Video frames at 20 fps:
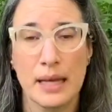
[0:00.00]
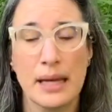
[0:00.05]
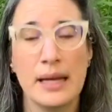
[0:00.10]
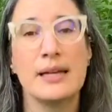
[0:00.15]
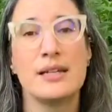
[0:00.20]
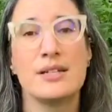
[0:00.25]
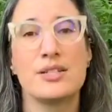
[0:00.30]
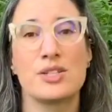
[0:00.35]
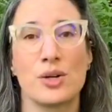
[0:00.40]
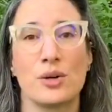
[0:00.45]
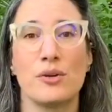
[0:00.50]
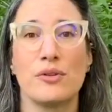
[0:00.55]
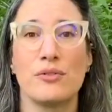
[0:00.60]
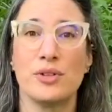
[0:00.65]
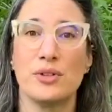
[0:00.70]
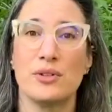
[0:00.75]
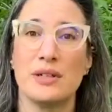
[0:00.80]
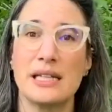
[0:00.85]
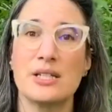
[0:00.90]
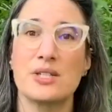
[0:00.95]
So if you
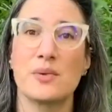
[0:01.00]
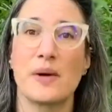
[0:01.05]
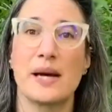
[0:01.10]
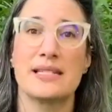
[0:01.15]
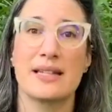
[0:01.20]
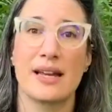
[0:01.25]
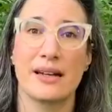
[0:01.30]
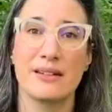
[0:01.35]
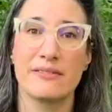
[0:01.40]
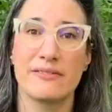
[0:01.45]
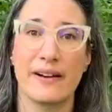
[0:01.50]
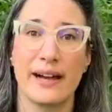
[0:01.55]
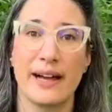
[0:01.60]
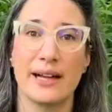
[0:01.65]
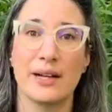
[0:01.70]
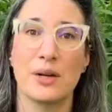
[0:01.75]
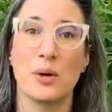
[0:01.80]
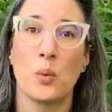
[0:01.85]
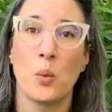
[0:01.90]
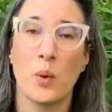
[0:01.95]
need to identify
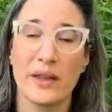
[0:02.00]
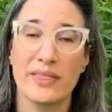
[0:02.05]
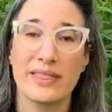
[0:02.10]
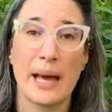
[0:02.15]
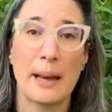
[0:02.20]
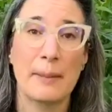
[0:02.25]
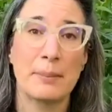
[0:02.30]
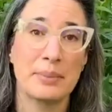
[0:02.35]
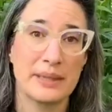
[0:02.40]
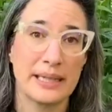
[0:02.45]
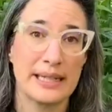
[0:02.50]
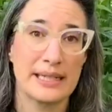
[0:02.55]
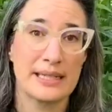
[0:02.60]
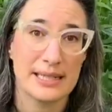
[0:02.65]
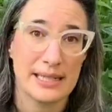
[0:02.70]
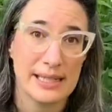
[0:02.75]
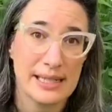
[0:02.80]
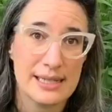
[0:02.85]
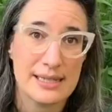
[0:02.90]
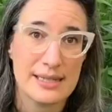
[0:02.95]
what that plant
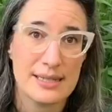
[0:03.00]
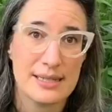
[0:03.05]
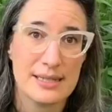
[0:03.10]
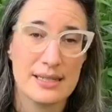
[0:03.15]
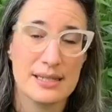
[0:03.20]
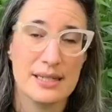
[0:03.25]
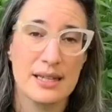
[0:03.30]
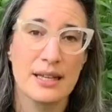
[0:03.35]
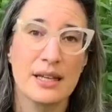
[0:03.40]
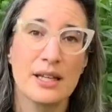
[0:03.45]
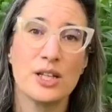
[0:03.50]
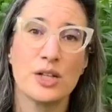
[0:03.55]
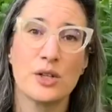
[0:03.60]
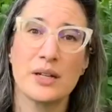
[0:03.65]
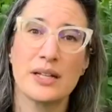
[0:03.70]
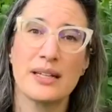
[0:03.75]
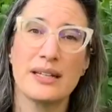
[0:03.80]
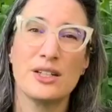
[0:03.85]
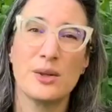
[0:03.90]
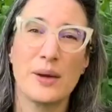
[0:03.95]
is,
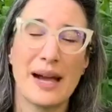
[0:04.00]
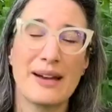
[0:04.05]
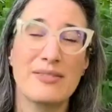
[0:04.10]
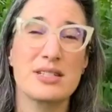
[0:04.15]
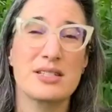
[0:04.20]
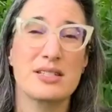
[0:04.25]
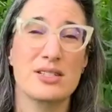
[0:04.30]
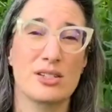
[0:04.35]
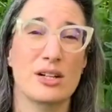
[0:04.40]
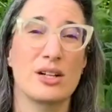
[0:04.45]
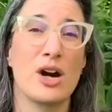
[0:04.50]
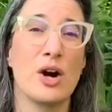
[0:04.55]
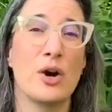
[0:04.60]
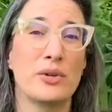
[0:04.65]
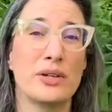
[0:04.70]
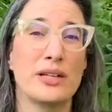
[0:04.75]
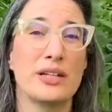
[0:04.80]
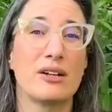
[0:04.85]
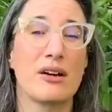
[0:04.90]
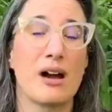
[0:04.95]
you have to start
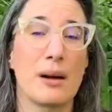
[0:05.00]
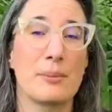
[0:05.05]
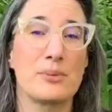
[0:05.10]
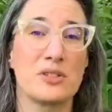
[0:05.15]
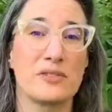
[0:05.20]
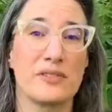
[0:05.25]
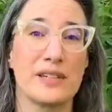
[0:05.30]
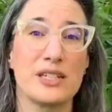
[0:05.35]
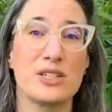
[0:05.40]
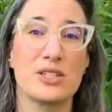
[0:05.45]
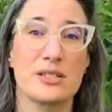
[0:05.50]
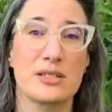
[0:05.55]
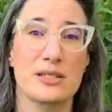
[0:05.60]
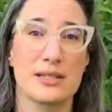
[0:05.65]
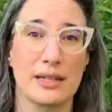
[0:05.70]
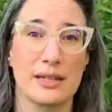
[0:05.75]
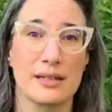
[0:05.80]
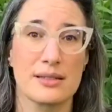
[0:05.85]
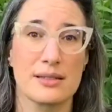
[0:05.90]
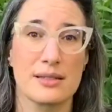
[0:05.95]
honing your observation
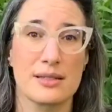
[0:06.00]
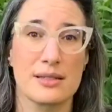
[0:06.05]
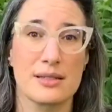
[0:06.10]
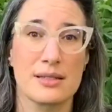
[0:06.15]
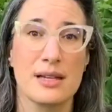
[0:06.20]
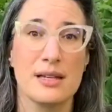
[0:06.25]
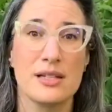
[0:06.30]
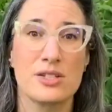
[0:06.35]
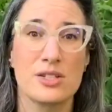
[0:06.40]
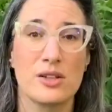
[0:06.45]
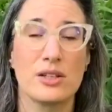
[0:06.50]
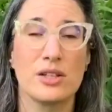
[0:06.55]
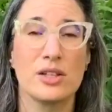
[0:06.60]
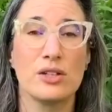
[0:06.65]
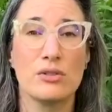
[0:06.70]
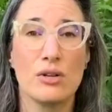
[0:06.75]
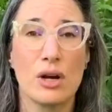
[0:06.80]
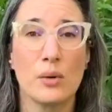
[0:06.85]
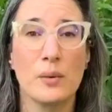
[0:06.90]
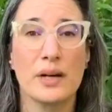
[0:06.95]
skills so that you
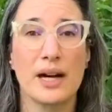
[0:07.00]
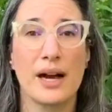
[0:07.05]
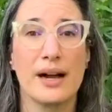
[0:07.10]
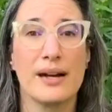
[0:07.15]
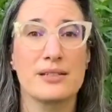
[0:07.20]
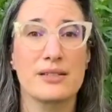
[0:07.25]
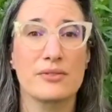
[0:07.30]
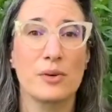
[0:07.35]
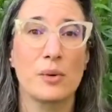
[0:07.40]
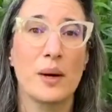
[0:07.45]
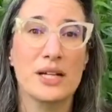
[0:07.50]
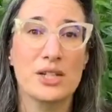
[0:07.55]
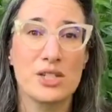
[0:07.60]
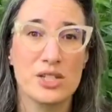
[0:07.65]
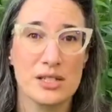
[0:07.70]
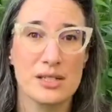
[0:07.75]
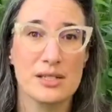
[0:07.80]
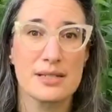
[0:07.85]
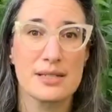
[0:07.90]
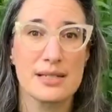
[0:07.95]
know what kinds of
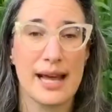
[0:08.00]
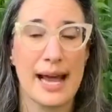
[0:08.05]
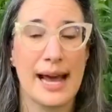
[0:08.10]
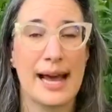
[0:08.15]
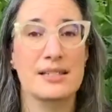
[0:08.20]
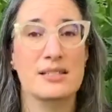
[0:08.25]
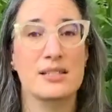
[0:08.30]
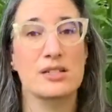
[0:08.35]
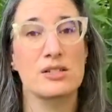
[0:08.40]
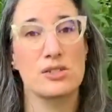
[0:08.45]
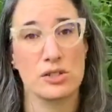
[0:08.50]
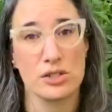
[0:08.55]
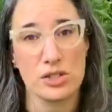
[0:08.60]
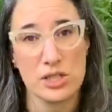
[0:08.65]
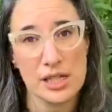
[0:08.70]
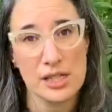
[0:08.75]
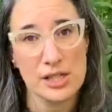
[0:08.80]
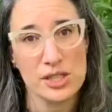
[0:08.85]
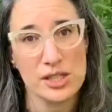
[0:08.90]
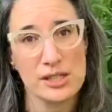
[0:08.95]
questions to ask search
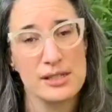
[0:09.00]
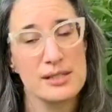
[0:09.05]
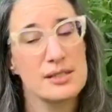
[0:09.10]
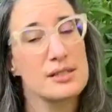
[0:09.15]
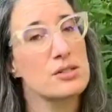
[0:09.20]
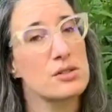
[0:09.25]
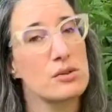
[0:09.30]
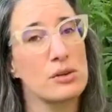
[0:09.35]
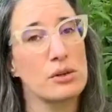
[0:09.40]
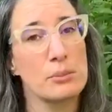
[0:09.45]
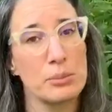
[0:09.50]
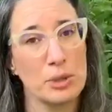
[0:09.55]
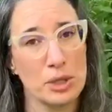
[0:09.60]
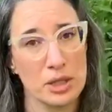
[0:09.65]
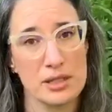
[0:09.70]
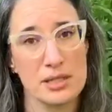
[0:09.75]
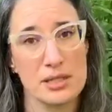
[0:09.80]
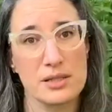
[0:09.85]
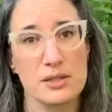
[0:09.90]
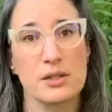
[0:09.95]
engines or
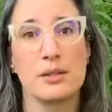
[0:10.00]
books.